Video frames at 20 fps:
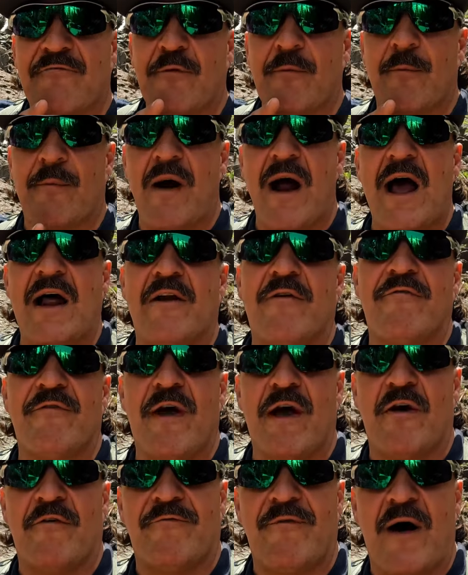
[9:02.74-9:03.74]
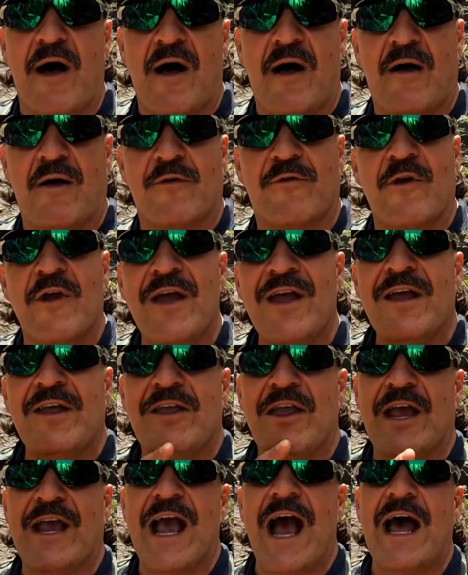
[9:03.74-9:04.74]
it from Bridal Veil Falls.
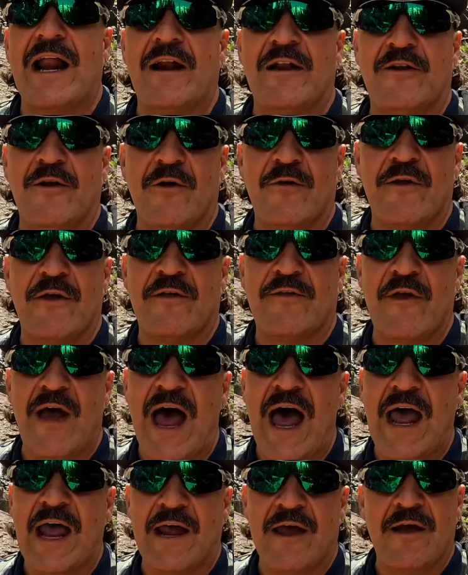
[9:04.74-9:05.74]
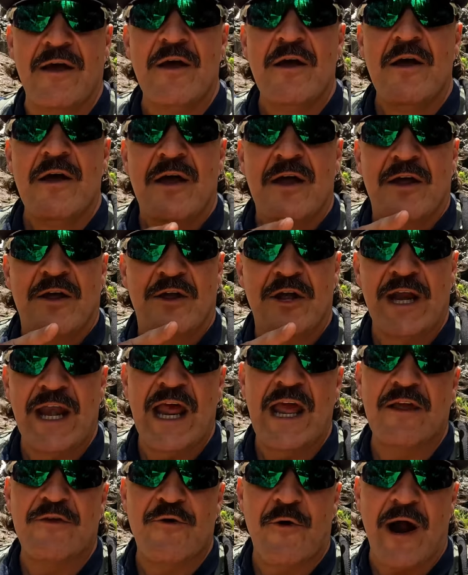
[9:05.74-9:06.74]
You gotta do this hike. You
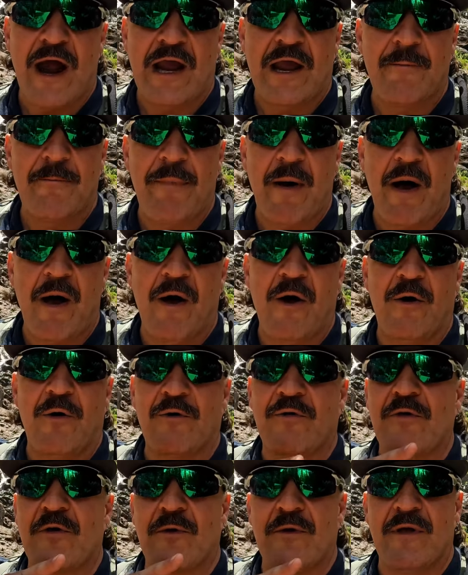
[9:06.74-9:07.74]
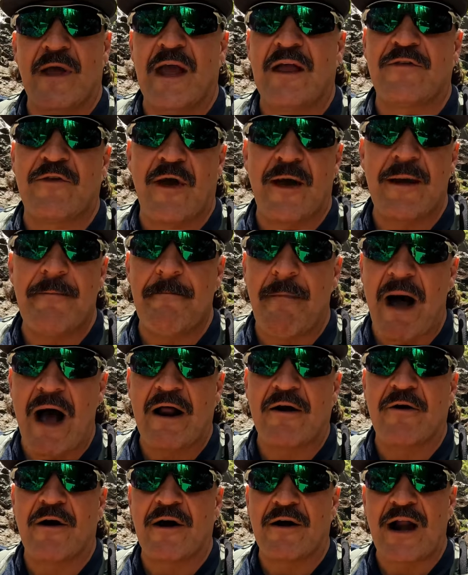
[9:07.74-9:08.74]
need trekking poles. It's a
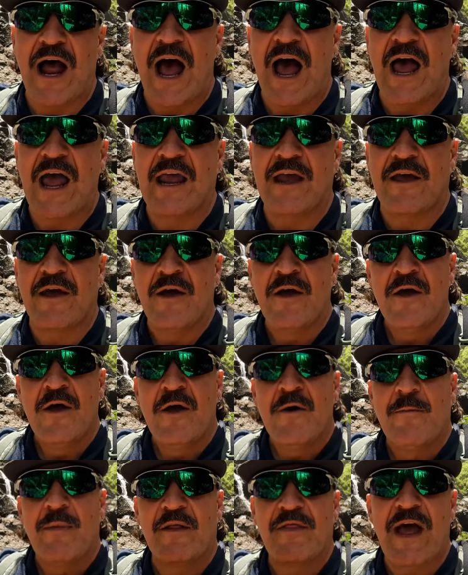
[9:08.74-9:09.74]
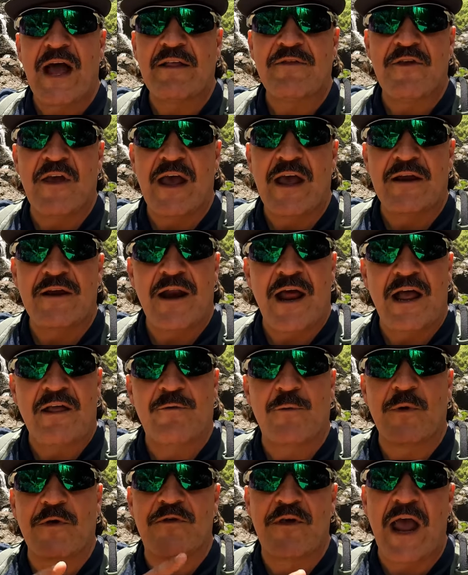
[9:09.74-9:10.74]
moderate hike, but that's it.
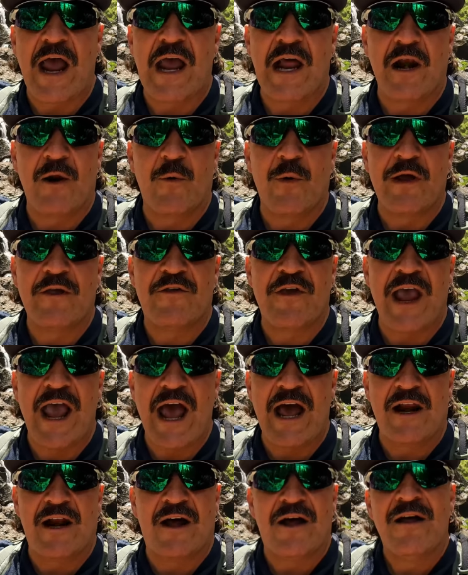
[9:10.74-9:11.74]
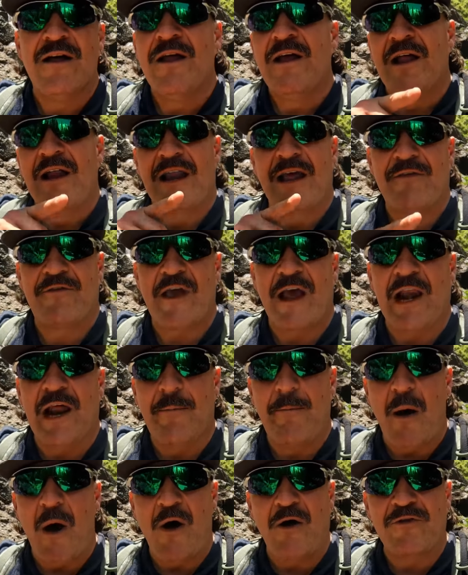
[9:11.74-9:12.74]
As we say in Louisiana, let
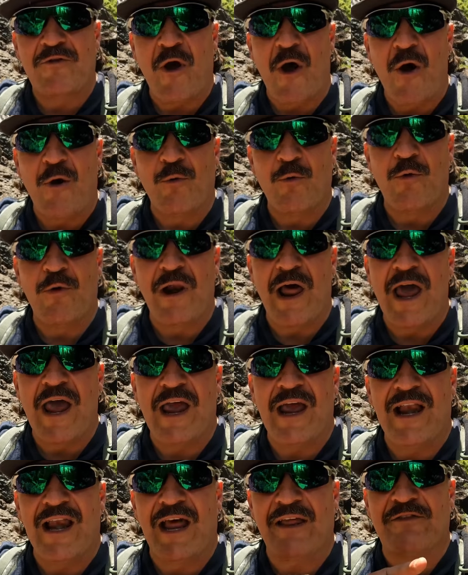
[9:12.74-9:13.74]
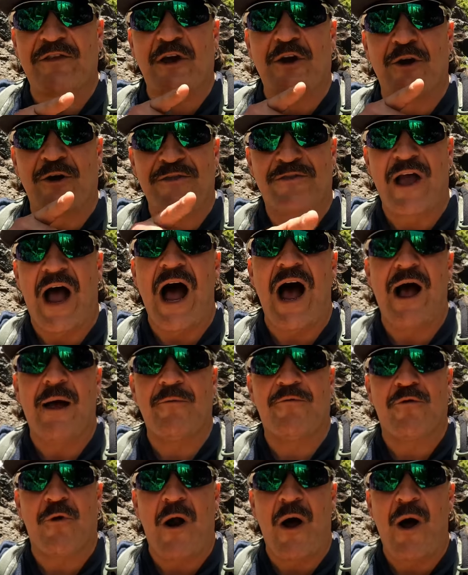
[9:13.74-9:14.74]
le bon temps rouler, let the good
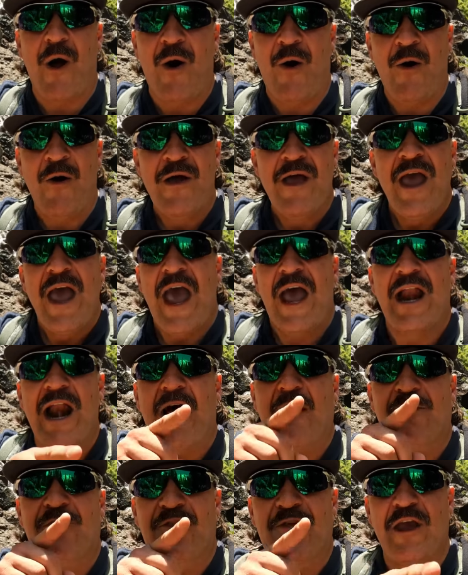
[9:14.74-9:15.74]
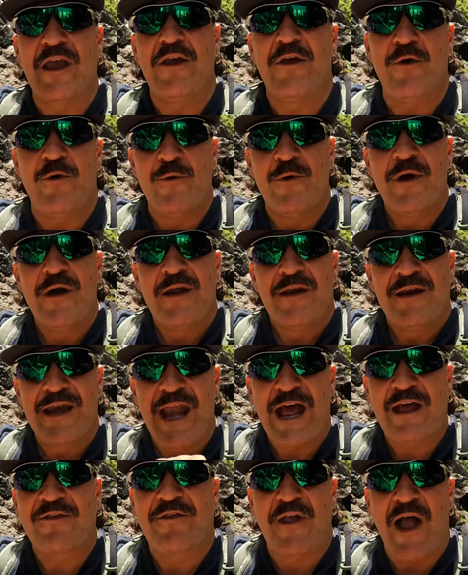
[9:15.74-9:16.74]
times roll, and I'll see you
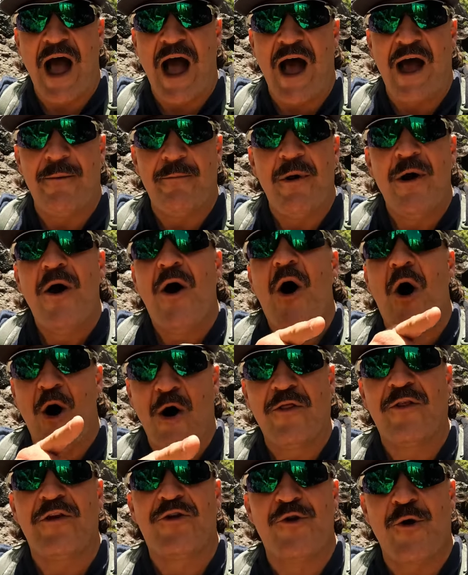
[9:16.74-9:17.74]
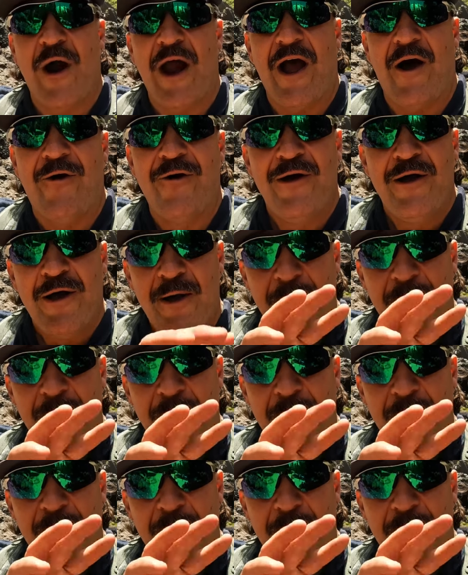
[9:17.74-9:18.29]
next time on the trail.